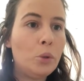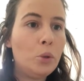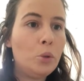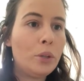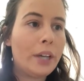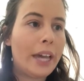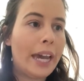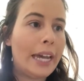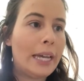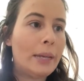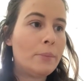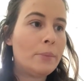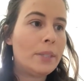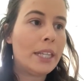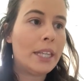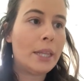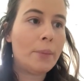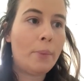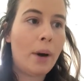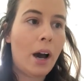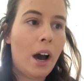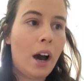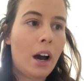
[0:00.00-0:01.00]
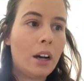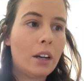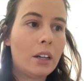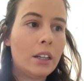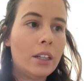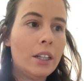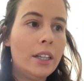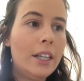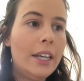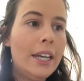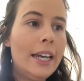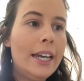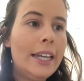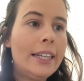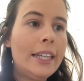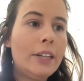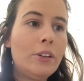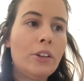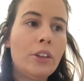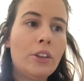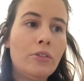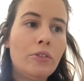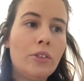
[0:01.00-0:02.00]
games in the park.
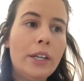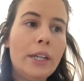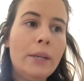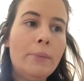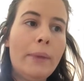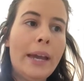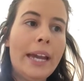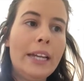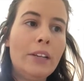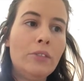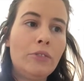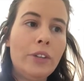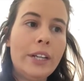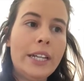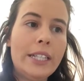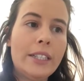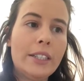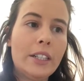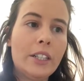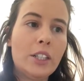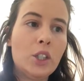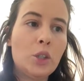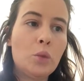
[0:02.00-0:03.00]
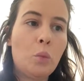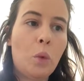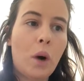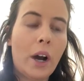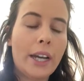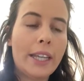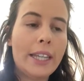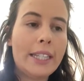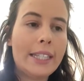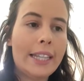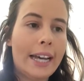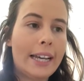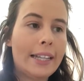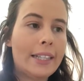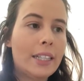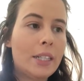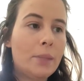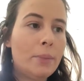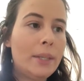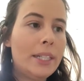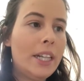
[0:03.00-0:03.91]
There are three main reasons why this has to be